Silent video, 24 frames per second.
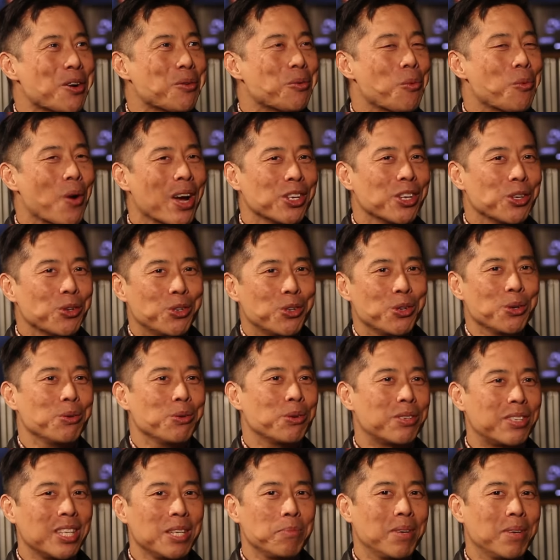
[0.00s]
when you do
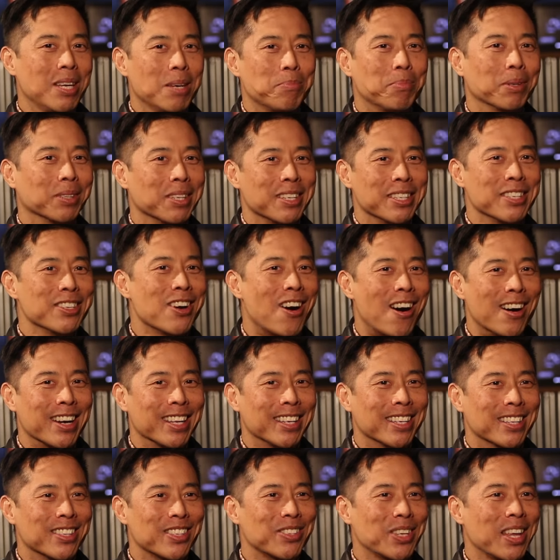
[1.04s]
see people in the
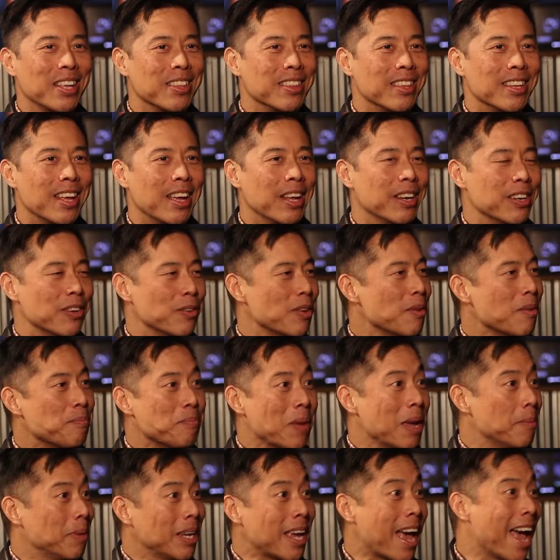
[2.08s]
audience and then
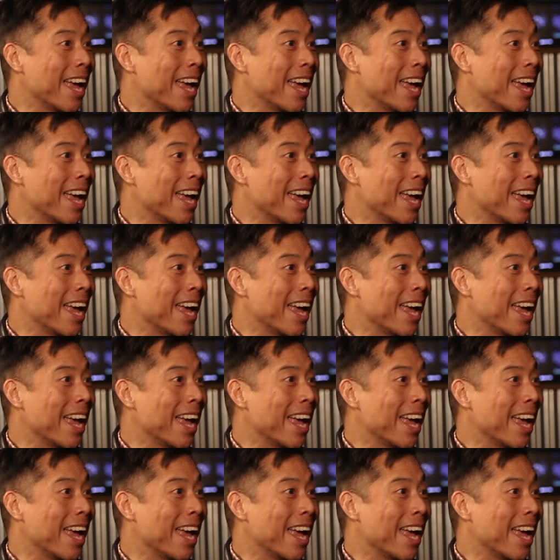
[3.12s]
maybe